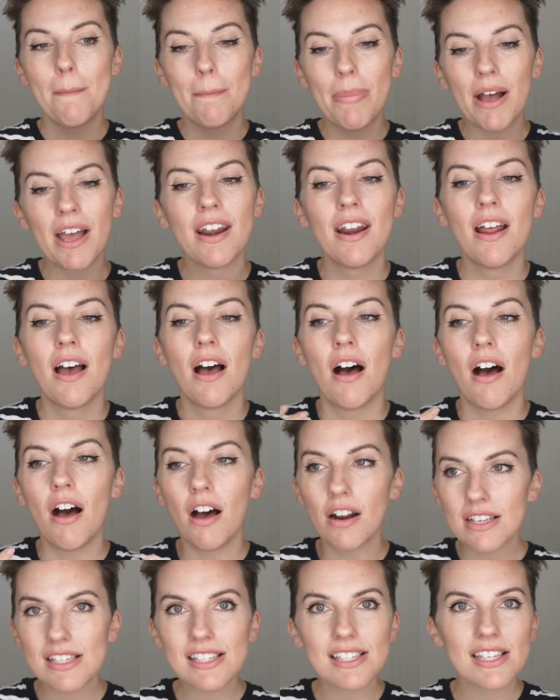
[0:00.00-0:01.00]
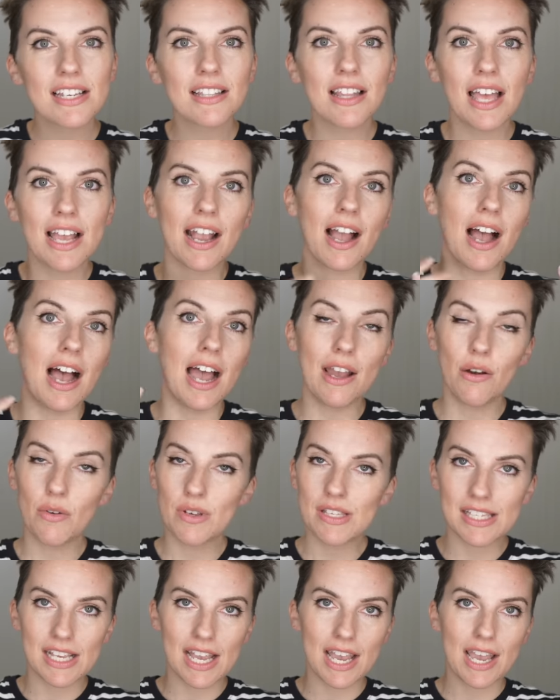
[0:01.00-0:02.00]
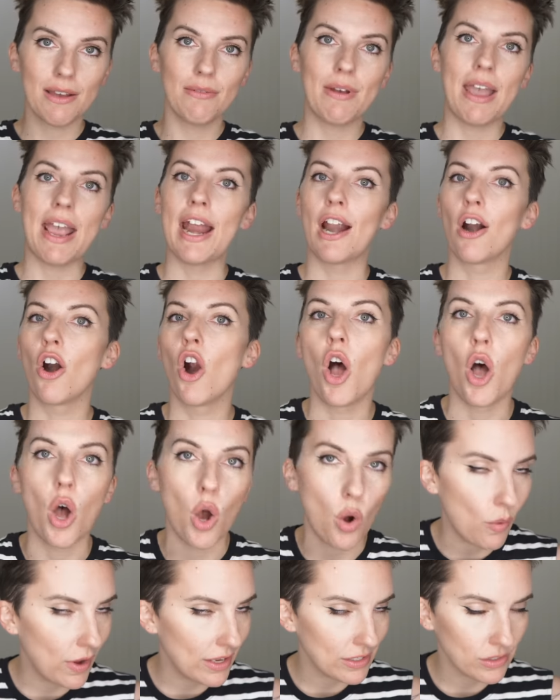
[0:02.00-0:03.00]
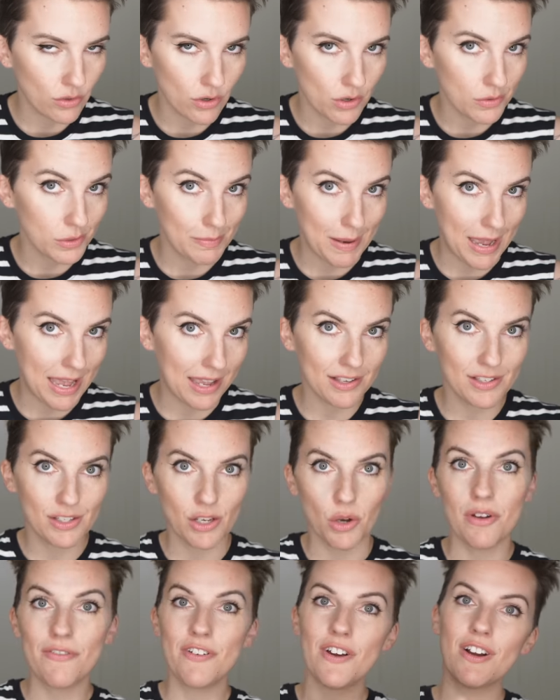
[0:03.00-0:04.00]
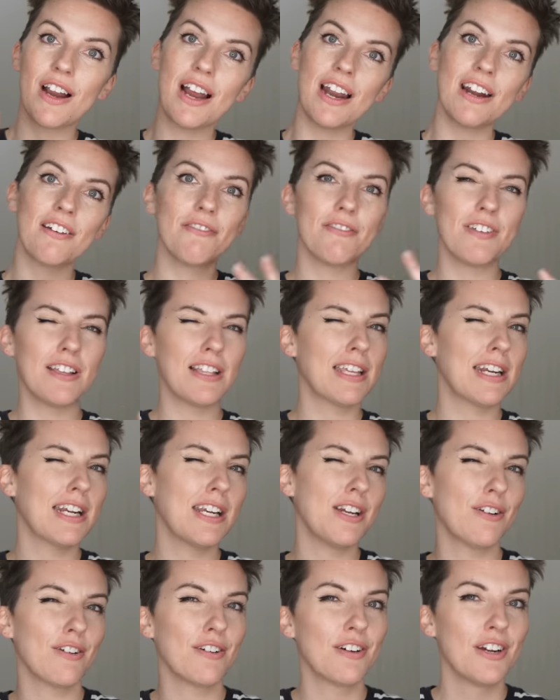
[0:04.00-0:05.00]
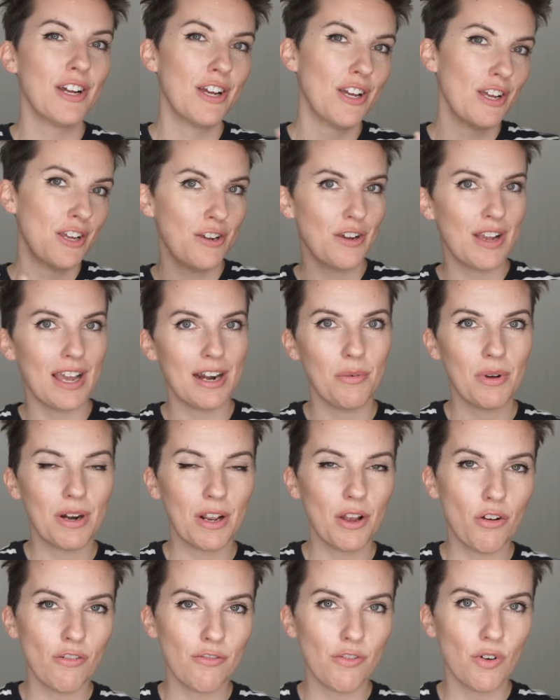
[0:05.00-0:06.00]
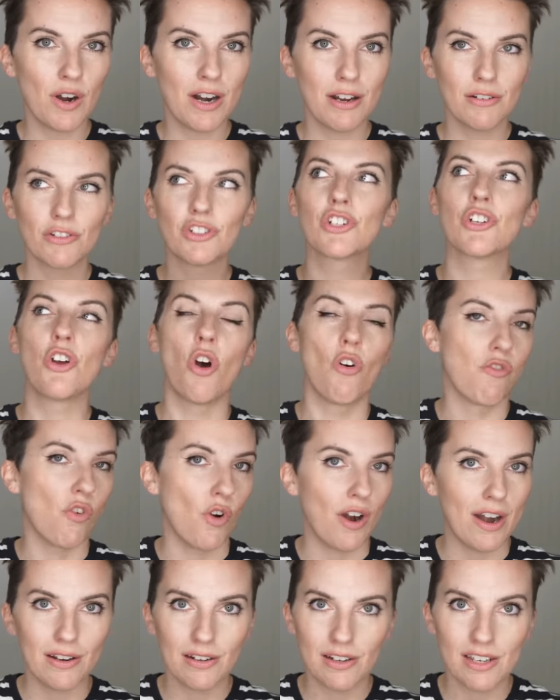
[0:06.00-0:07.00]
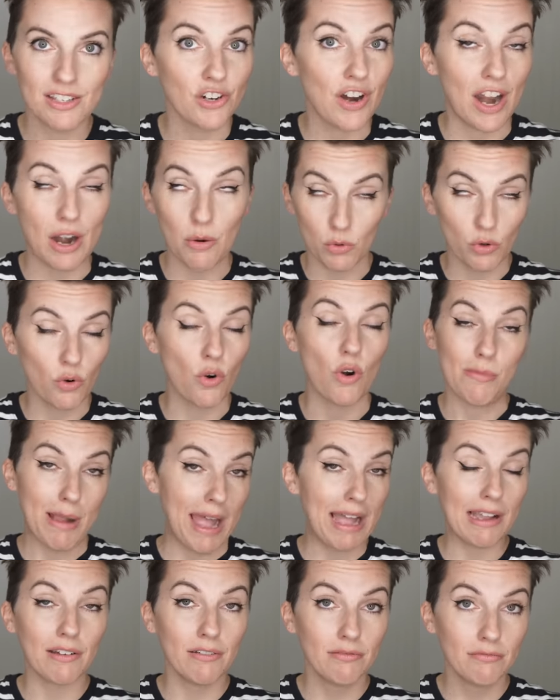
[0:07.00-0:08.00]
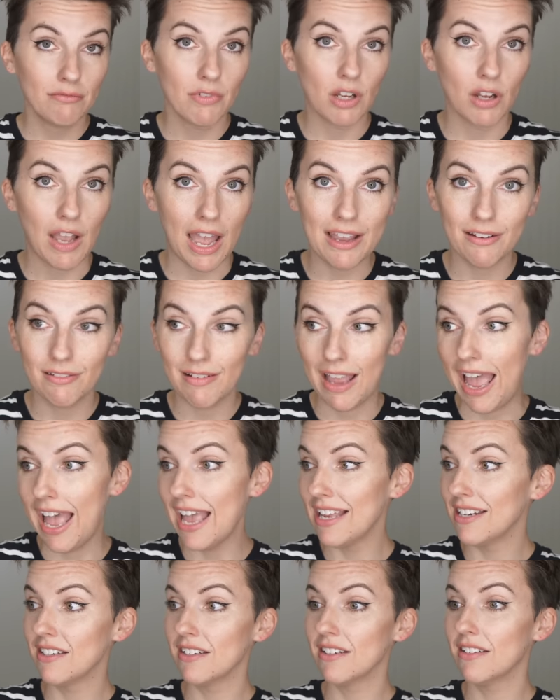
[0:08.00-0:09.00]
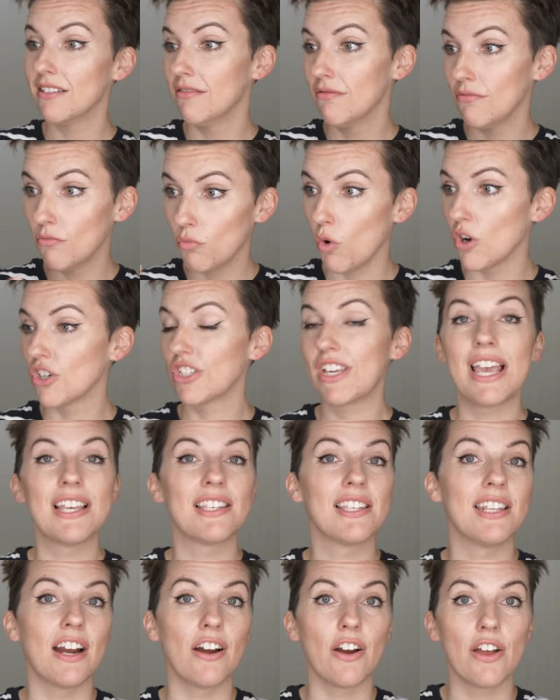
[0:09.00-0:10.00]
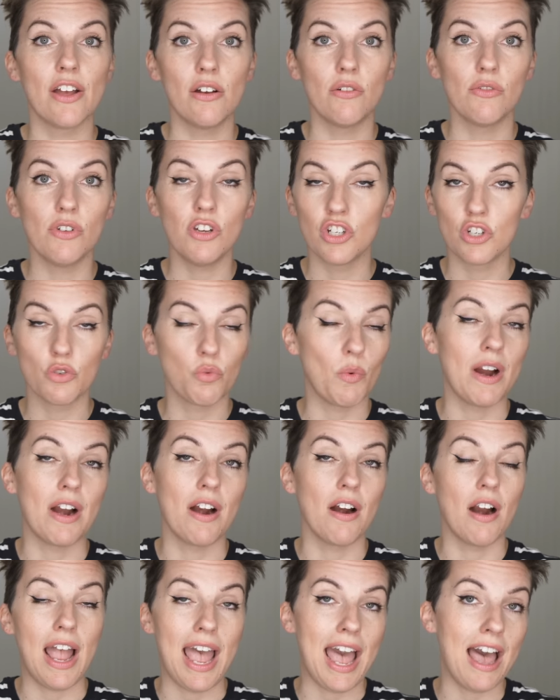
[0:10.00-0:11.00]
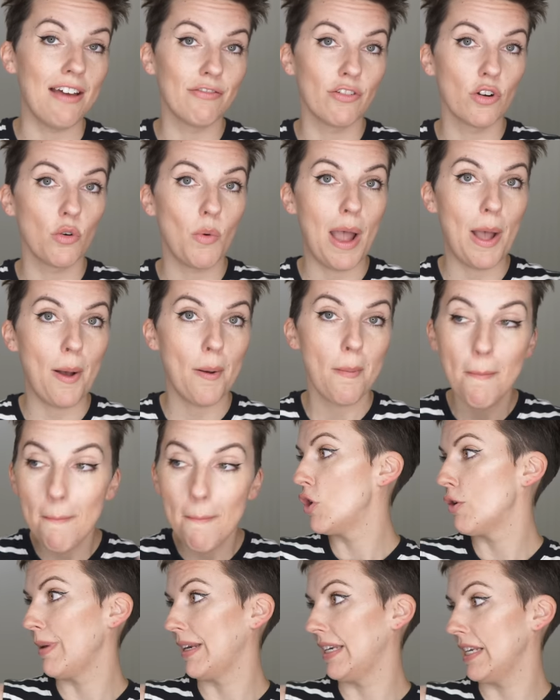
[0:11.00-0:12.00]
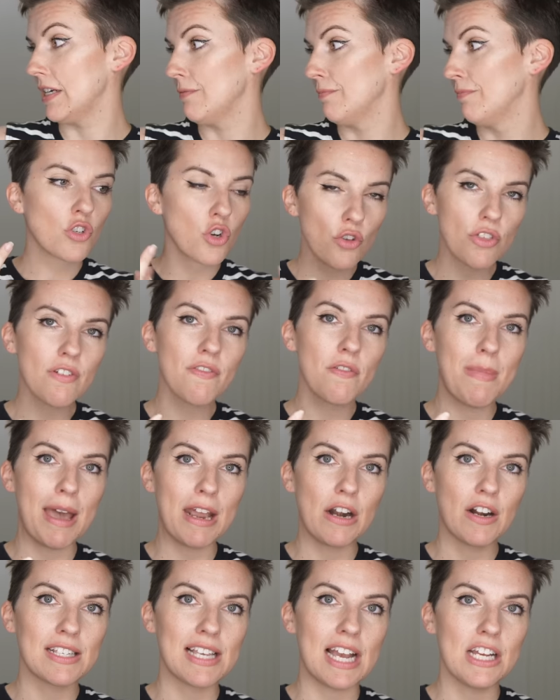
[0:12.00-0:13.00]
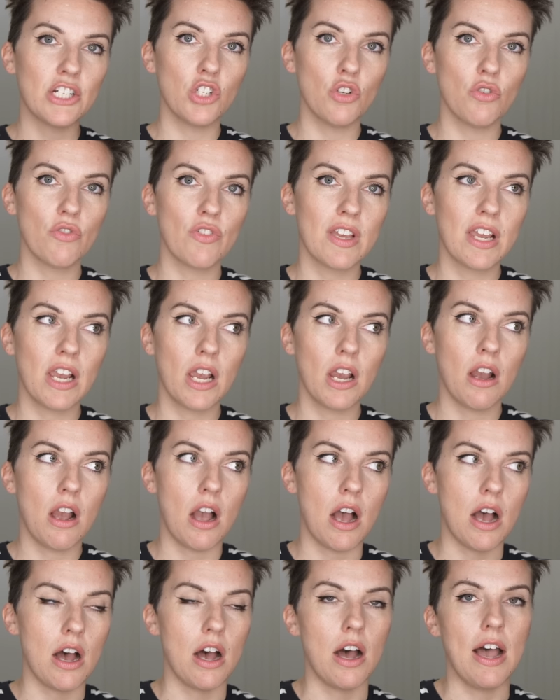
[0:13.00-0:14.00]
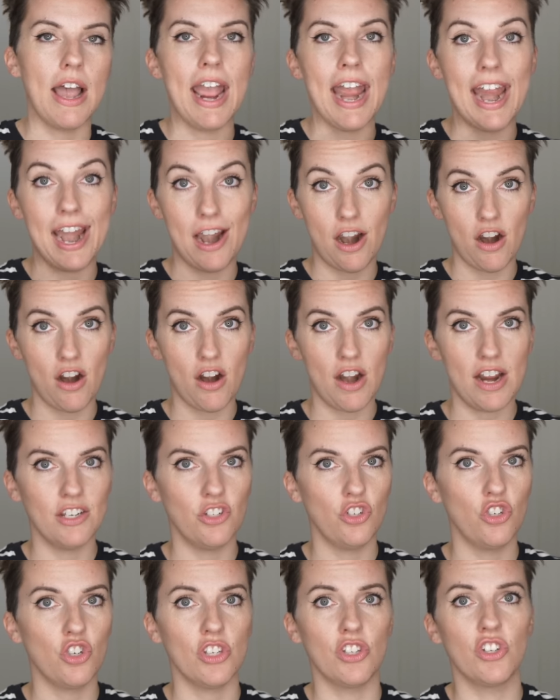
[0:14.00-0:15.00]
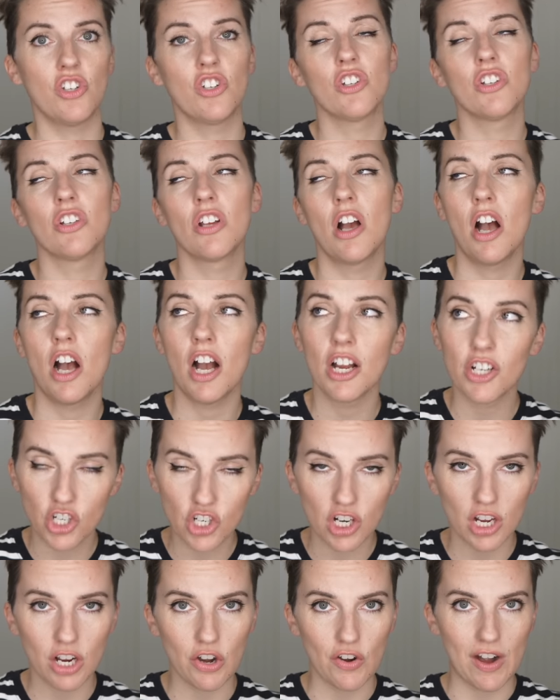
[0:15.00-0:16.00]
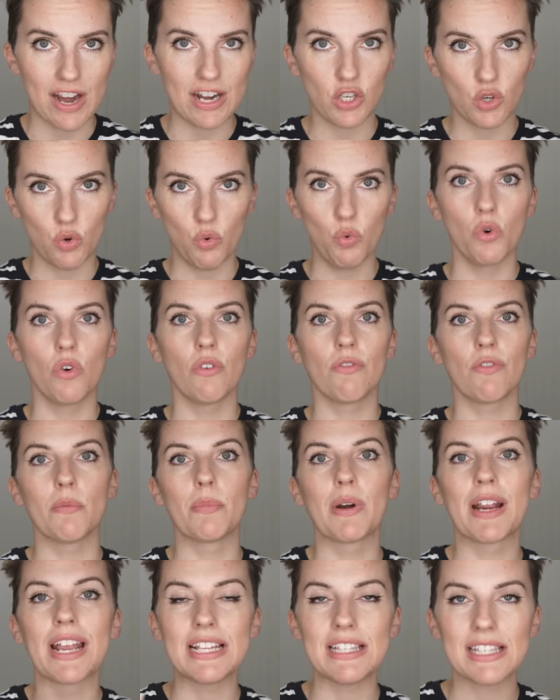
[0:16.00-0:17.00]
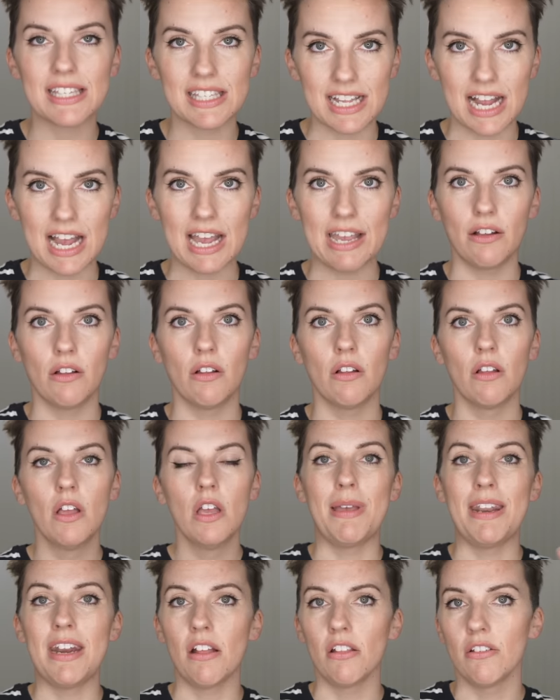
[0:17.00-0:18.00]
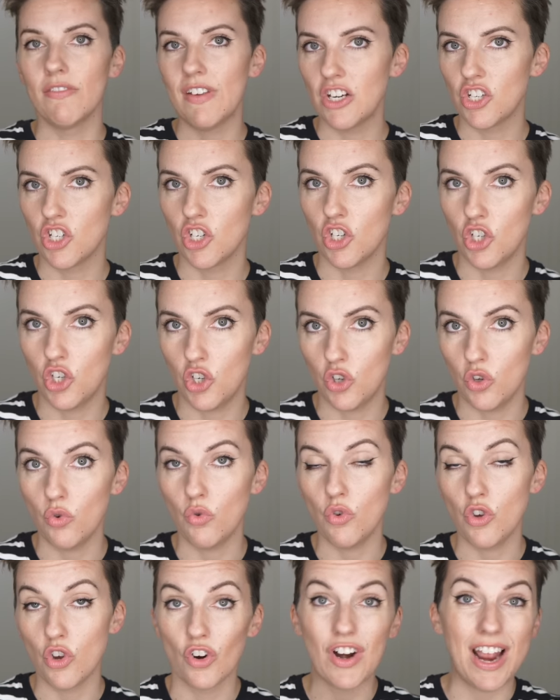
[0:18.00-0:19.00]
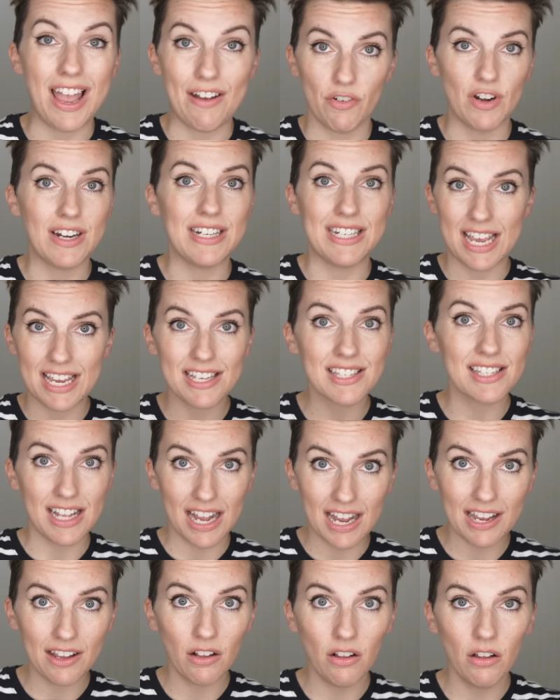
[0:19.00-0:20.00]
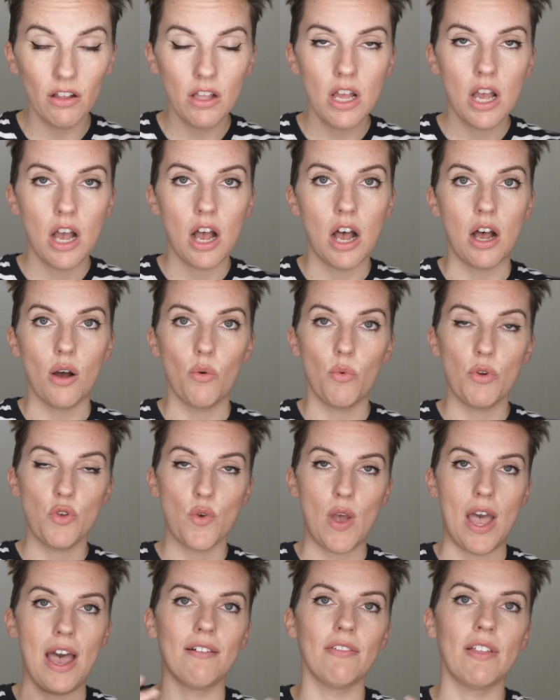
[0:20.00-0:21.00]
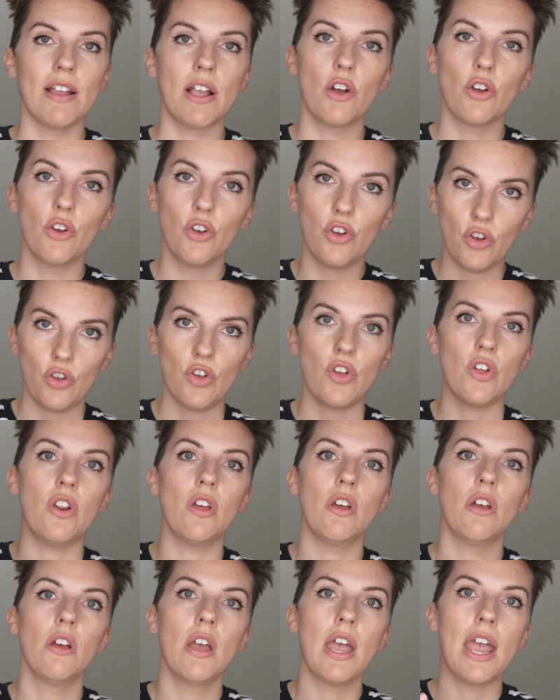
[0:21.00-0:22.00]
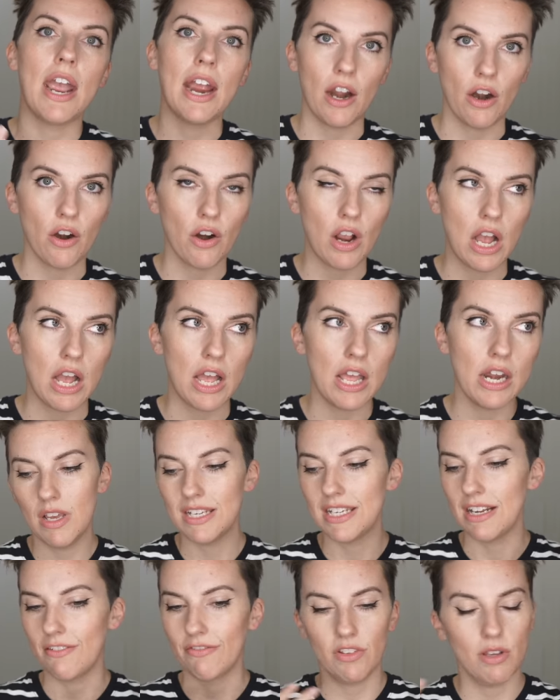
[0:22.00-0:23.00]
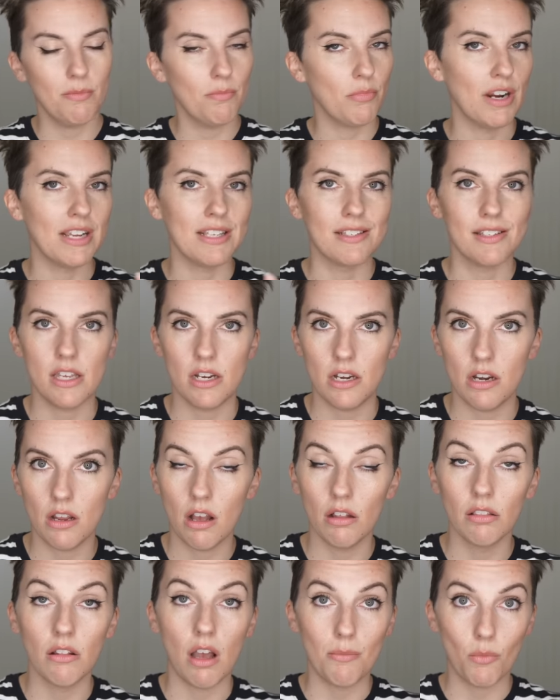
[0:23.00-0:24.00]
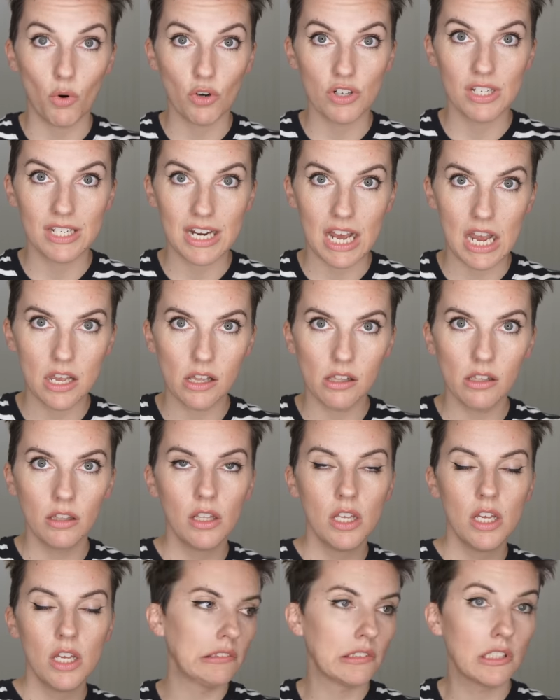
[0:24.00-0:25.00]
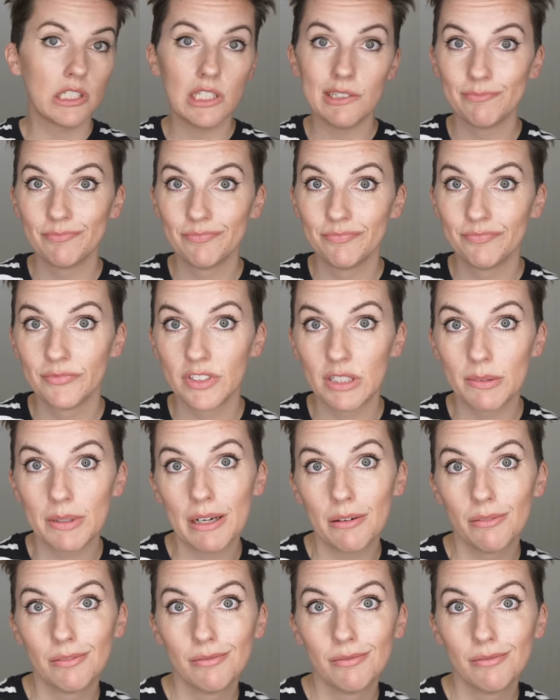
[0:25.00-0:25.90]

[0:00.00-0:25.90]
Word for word: But honestly, like I always say, hair always grows back. So if you're kind of feeling it, you're, you kind of wanna go for it, just go for it because your hair will grow back okay? And worst case scenario, you just wear a hat for a while. No big deal. Truth of the matter is I do think uh, hair is just such a great tool for bringing style and elevation to your everyday style uh, when you have like a good haircut. It definitely brings in a lot more style. So yeah, there we go.